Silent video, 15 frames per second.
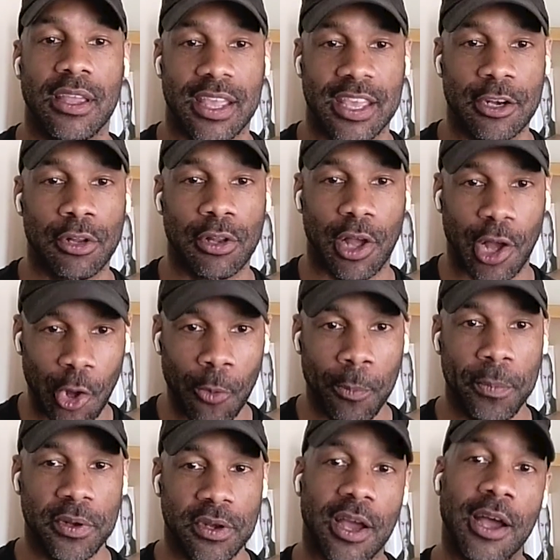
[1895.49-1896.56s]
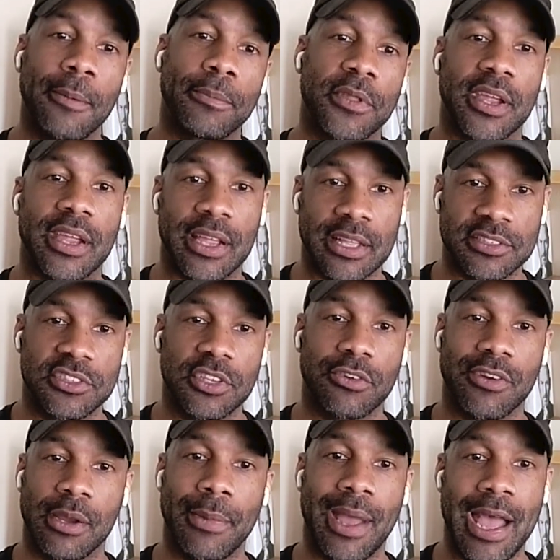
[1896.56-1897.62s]
it'll open up their
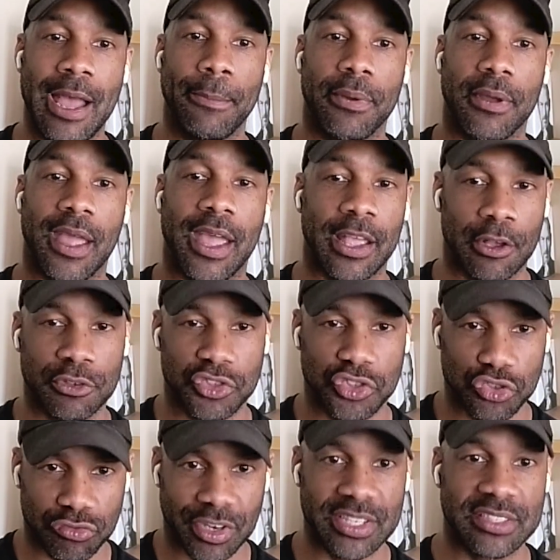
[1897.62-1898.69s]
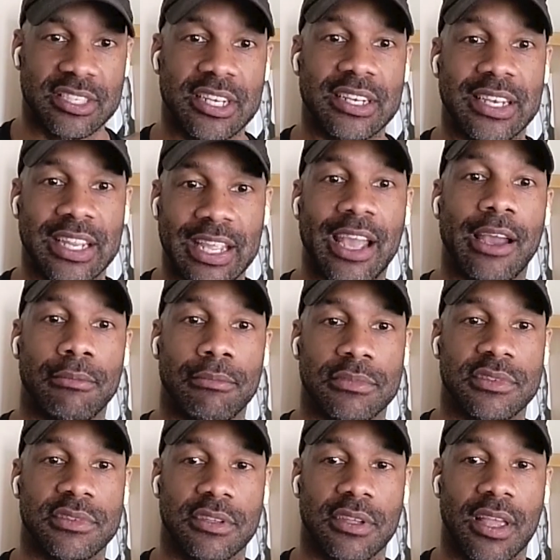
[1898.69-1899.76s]
Instagram app and go straight to the
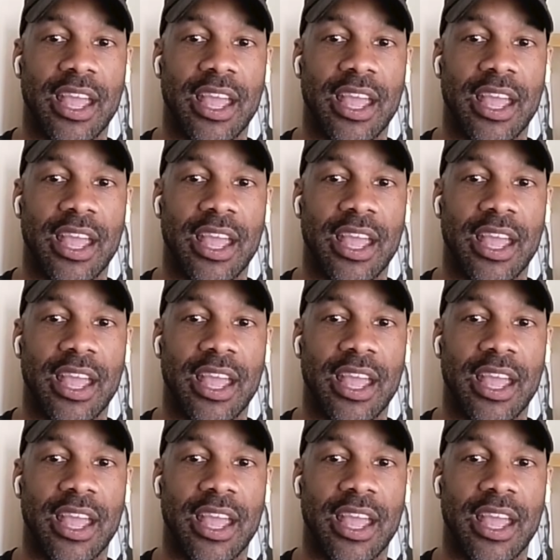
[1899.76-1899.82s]
DMs